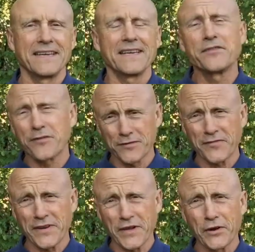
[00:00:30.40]
In the first
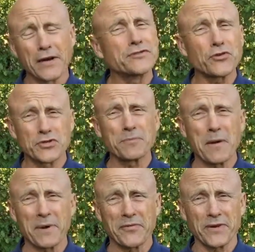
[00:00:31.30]
video, I told you
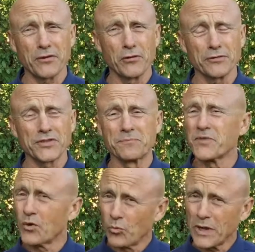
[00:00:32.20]
about my three goals.
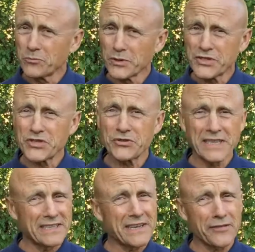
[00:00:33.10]
One was to
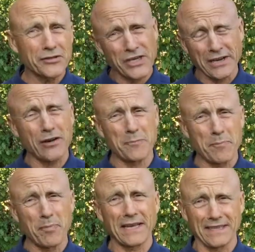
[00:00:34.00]
get another check on my
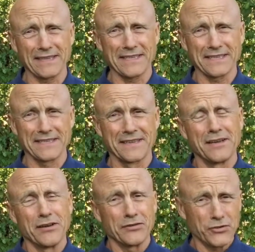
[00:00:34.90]
bucket list
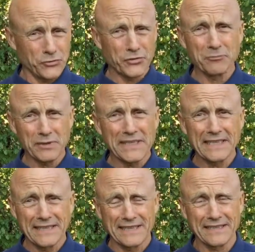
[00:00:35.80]
to
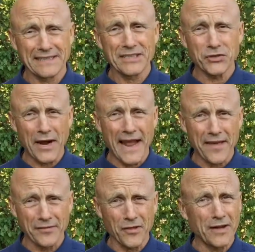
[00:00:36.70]
complete a
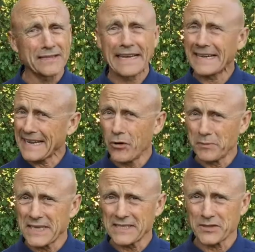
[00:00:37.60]
triathlon and
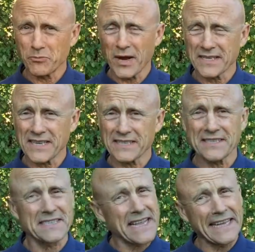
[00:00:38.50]
help kids in the process.
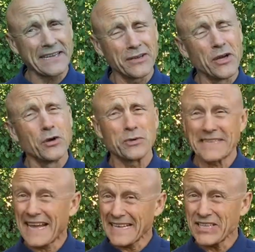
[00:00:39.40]
The second was
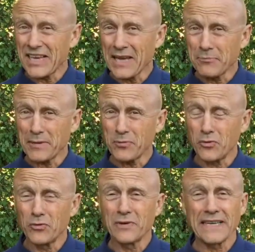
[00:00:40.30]
to educate
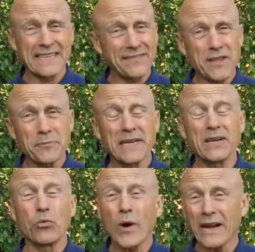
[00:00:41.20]
people and give them an
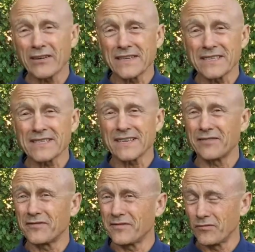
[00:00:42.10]
awareness of
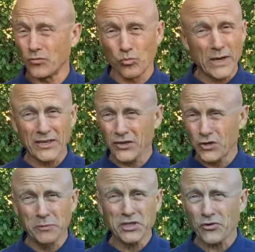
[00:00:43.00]
what
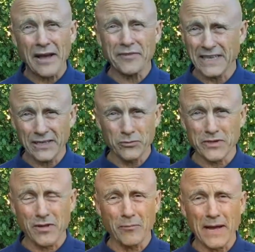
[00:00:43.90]
human trafficking was
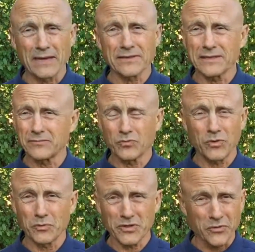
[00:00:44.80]
all about and
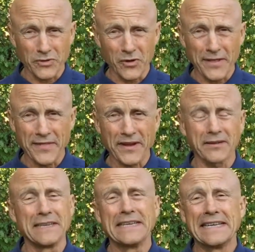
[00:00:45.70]
what was going on
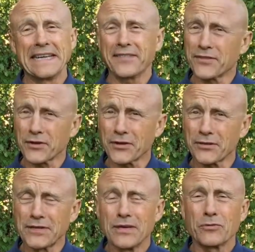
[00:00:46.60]
there. And
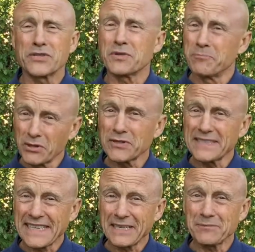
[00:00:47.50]
third was to build a
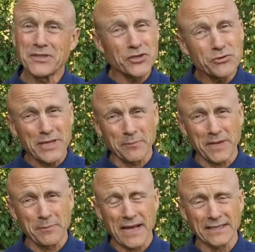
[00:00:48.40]
team to do
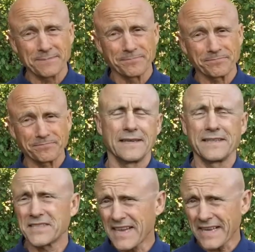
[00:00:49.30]
something about it.
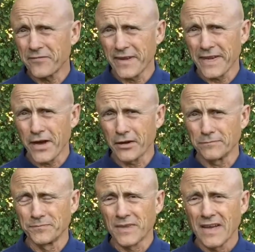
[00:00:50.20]
In the second
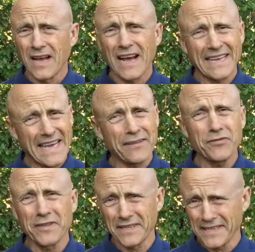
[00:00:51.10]
video, I gave
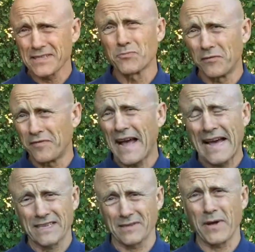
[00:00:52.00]
you the dismal
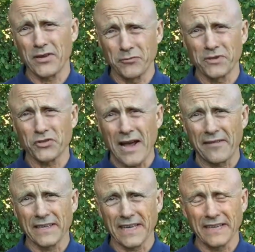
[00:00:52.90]
facts about human
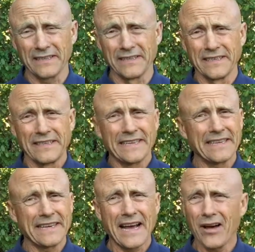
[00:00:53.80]
trafficking
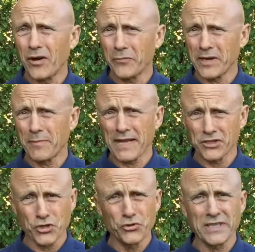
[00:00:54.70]
and how I went
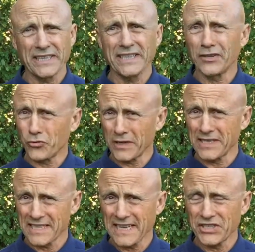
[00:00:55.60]
about choosing an
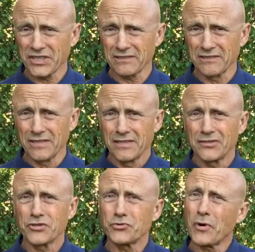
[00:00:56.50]
organization
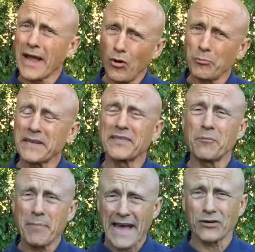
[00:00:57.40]
to help in
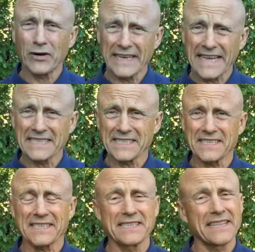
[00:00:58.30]
the battle against
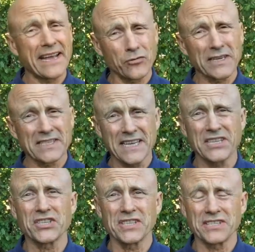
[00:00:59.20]
this. And that
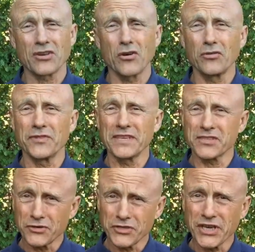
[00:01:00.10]
organization is called the
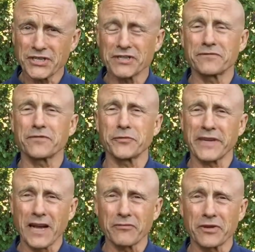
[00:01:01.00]
Association for the
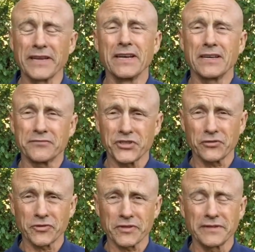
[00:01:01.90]
Recovery of
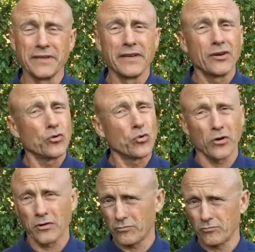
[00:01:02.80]
Children,
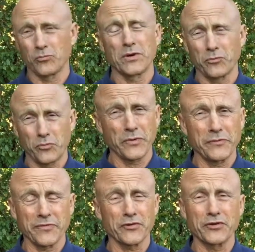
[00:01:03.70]
or what we
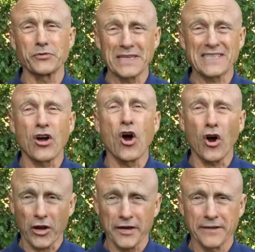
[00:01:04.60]
refer to as
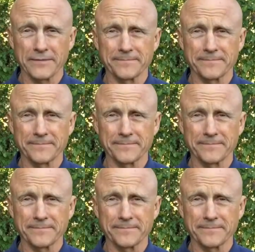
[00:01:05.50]
ARC.